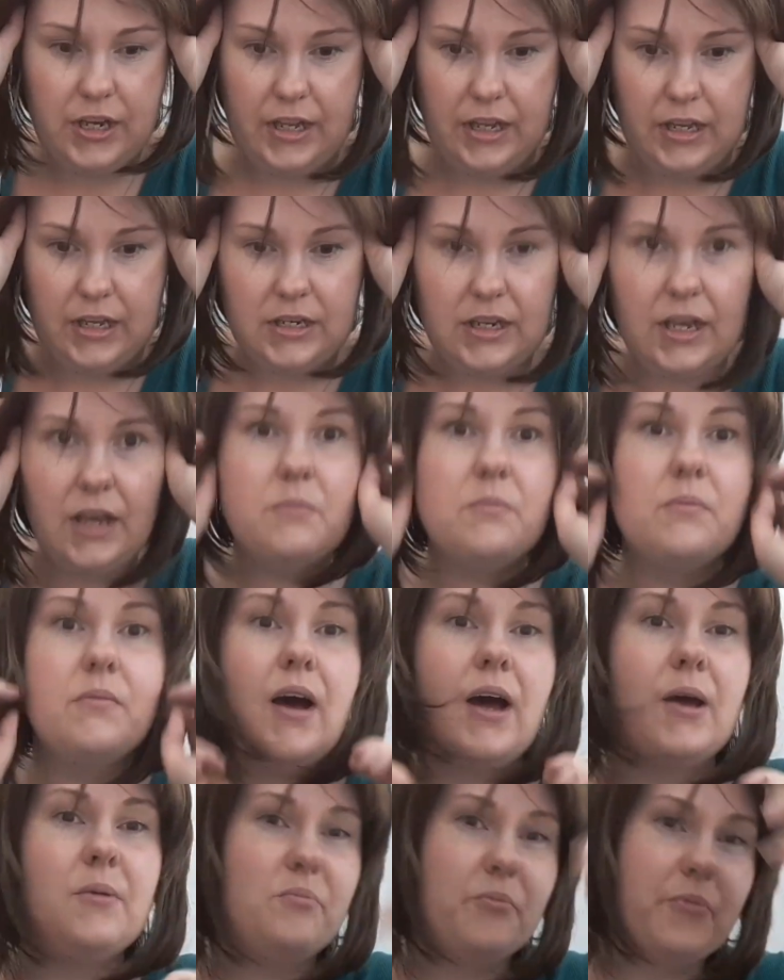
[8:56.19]
and
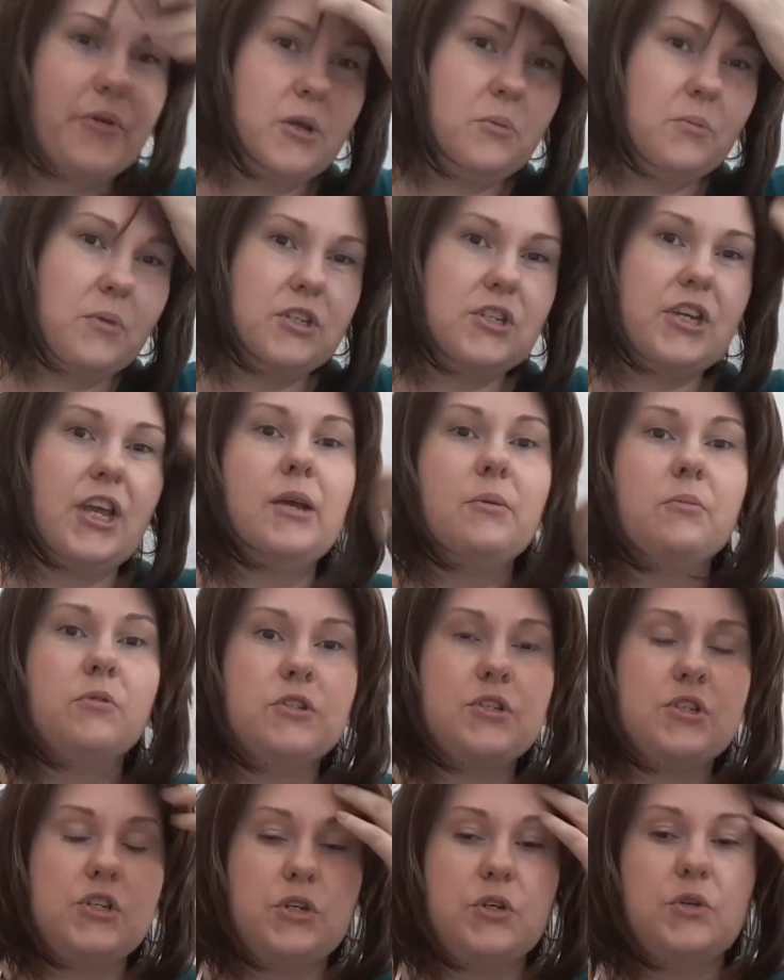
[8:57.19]
I'm pretty much able
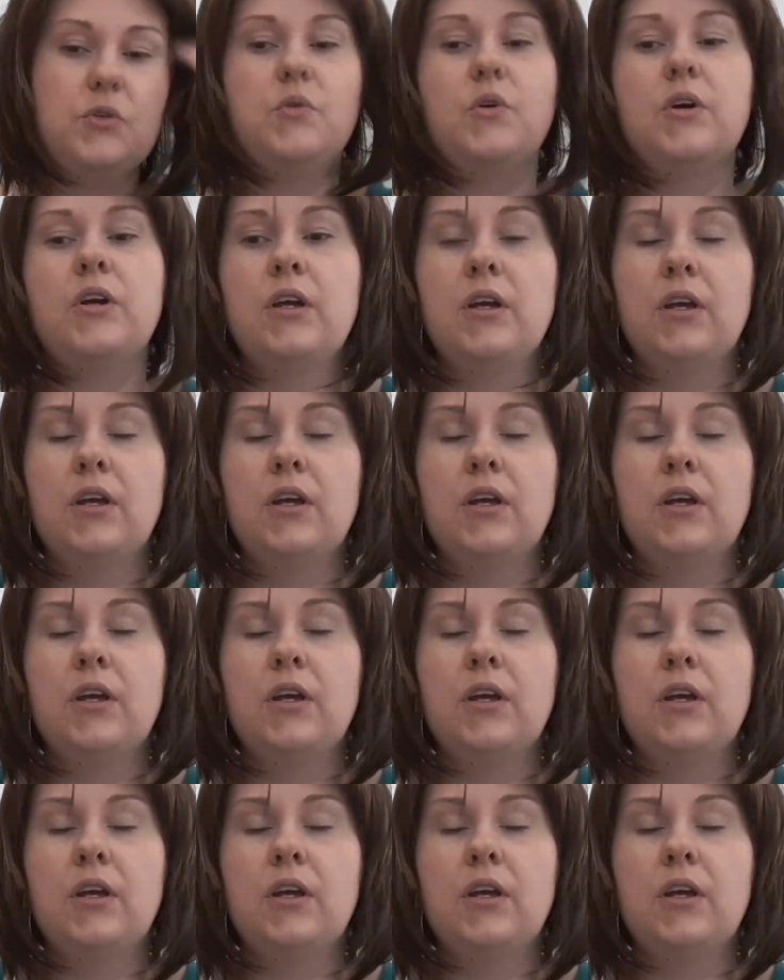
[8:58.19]
to